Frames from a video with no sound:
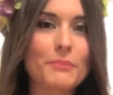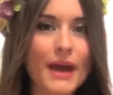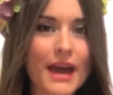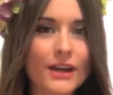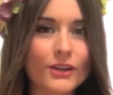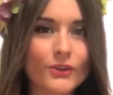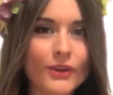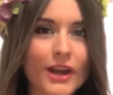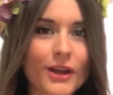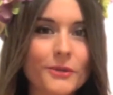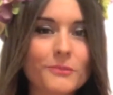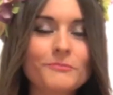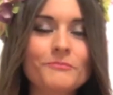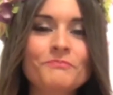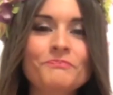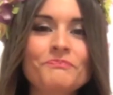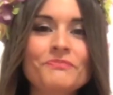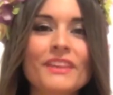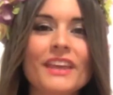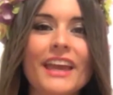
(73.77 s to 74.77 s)
background,
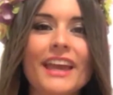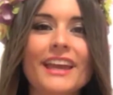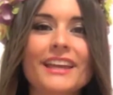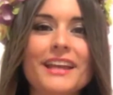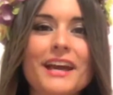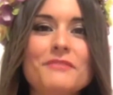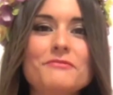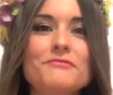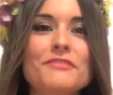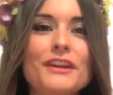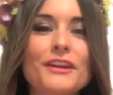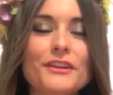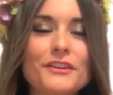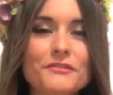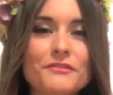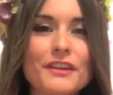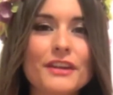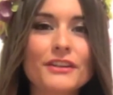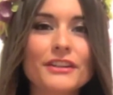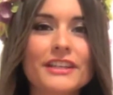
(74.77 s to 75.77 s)
and I'm very,
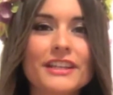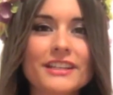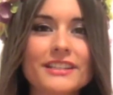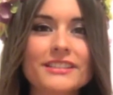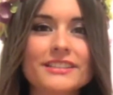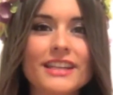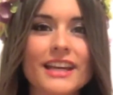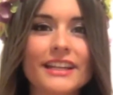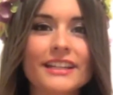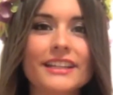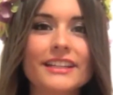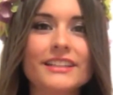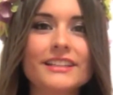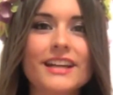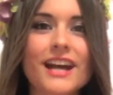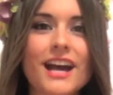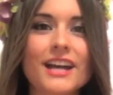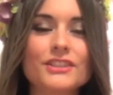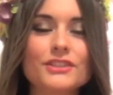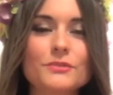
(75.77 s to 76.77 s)
very excited
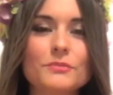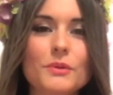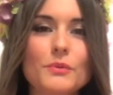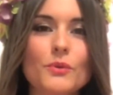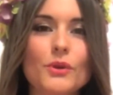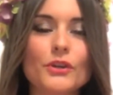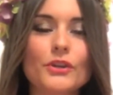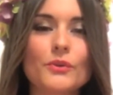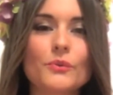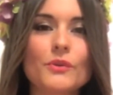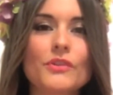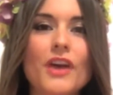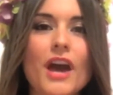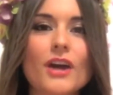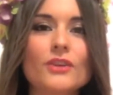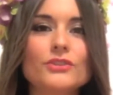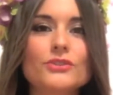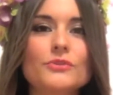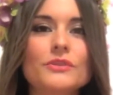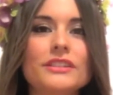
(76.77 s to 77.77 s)
to be working with
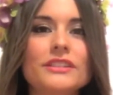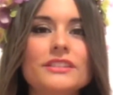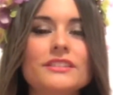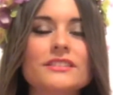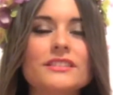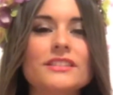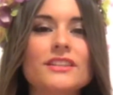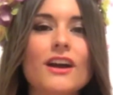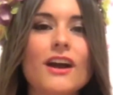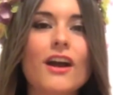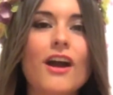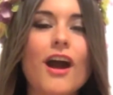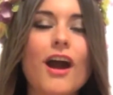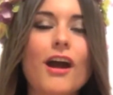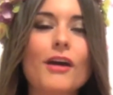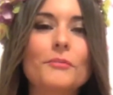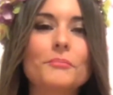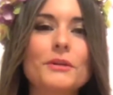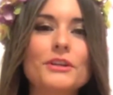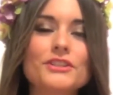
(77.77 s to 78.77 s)

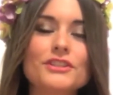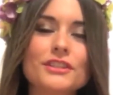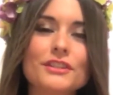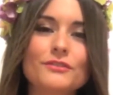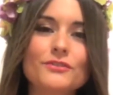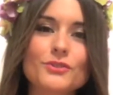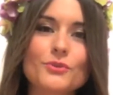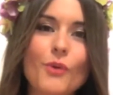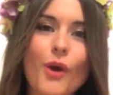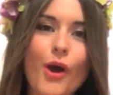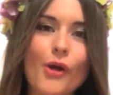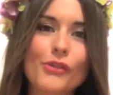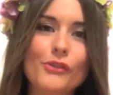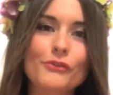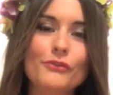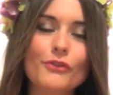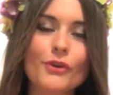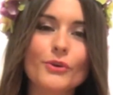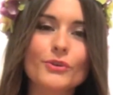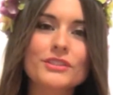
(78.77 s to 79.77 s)
ToEDC.com. Much love to all the
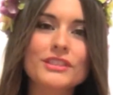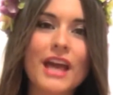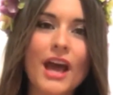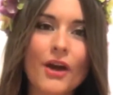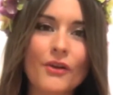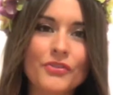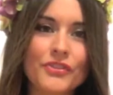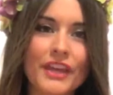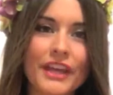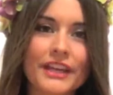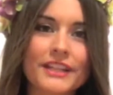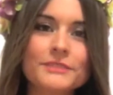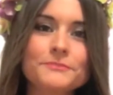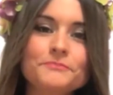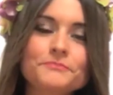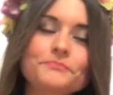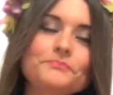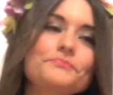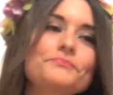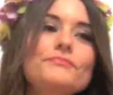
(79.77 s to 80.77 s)
folks out there.
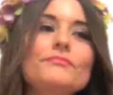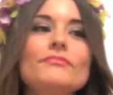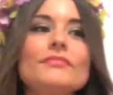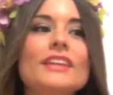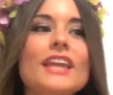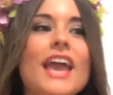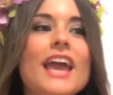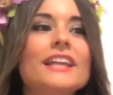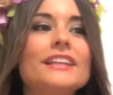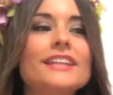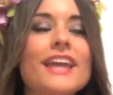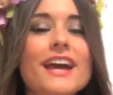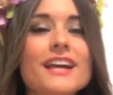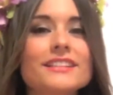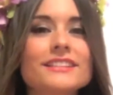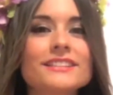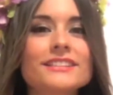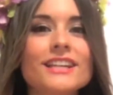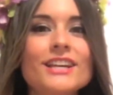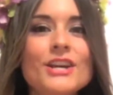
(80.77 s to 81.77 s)
And
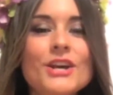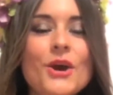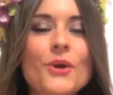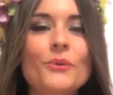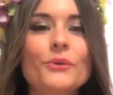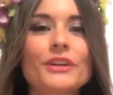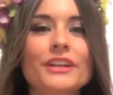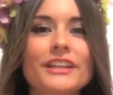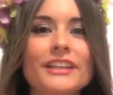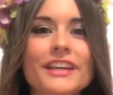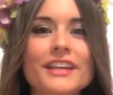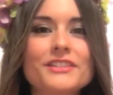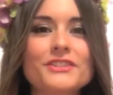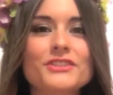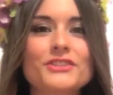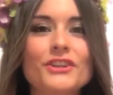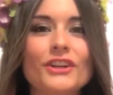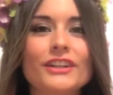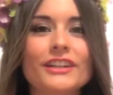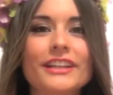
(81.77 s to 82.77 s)
yes, we're gonna get
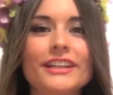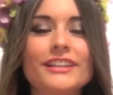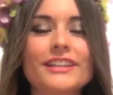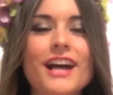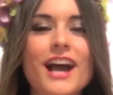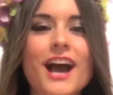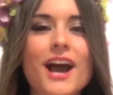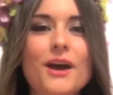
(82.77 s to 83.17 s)
started